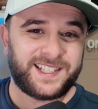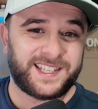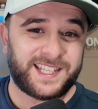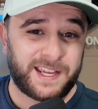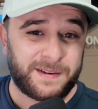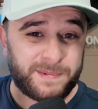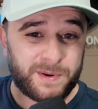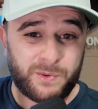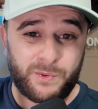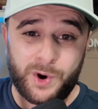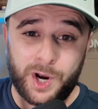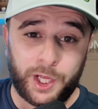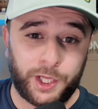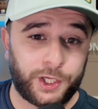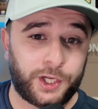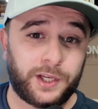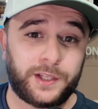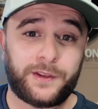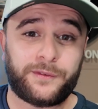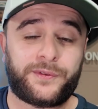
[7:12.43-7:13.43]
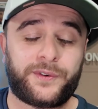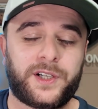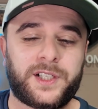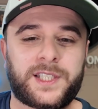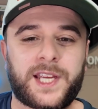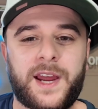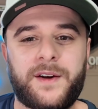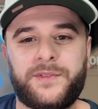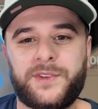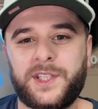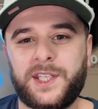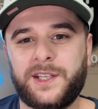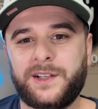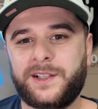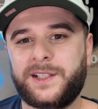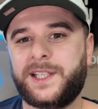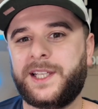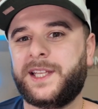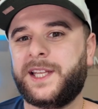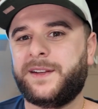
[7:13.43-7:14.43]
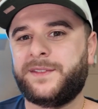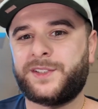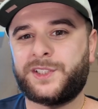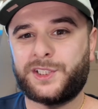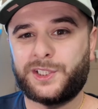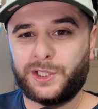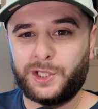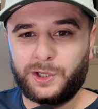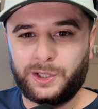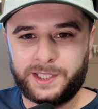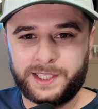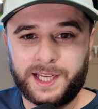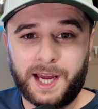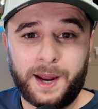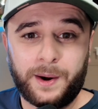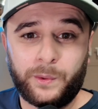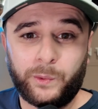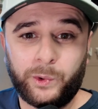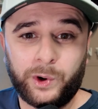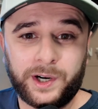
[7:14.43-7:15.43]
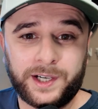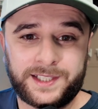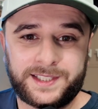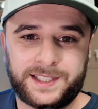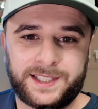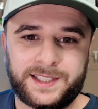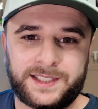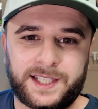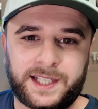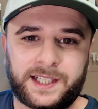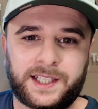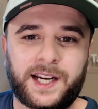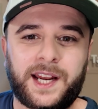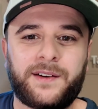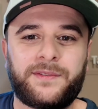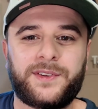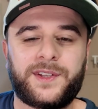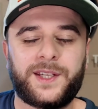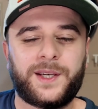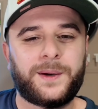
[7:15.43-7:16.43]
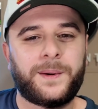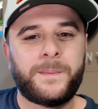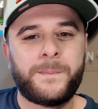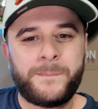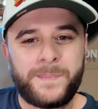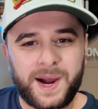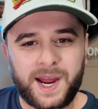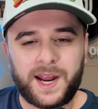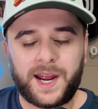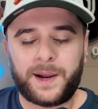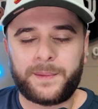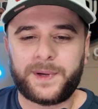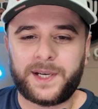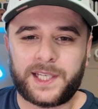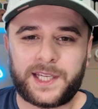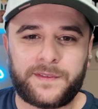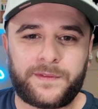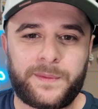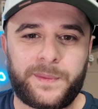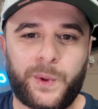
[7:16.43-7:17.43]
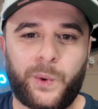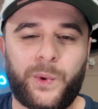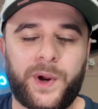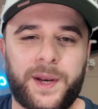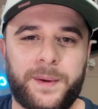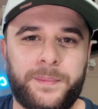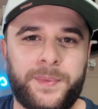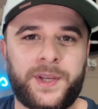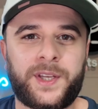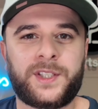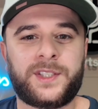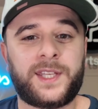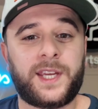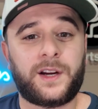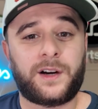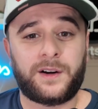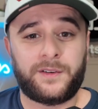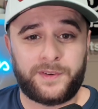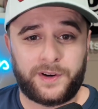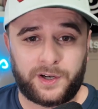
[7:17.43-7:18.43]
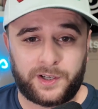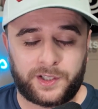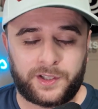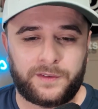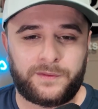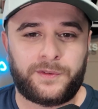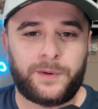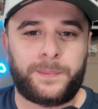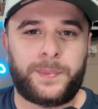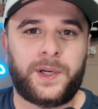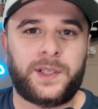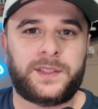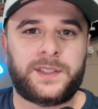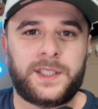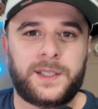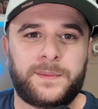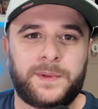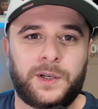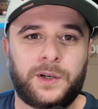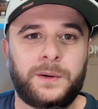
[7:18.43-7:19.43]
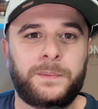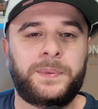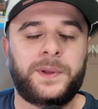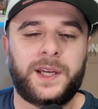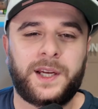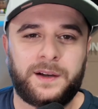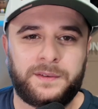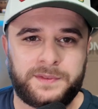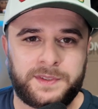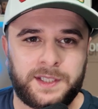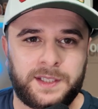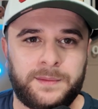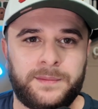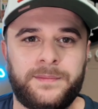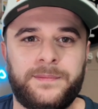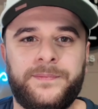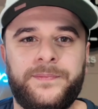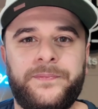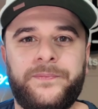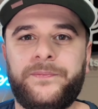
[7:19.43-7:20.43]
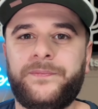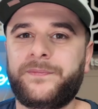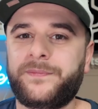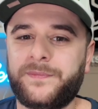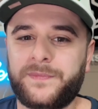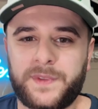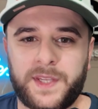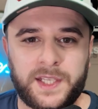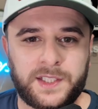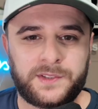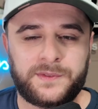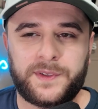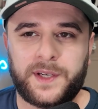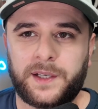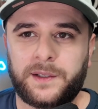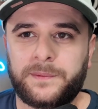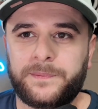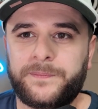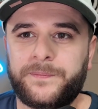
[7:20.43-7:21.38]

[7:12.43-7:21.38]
They've been really good the first half of the year, and then they've slowly gotten worse in the second half of the year. But I'm going to give them the win because they are a very good football team. They're a playoff team. That's fair.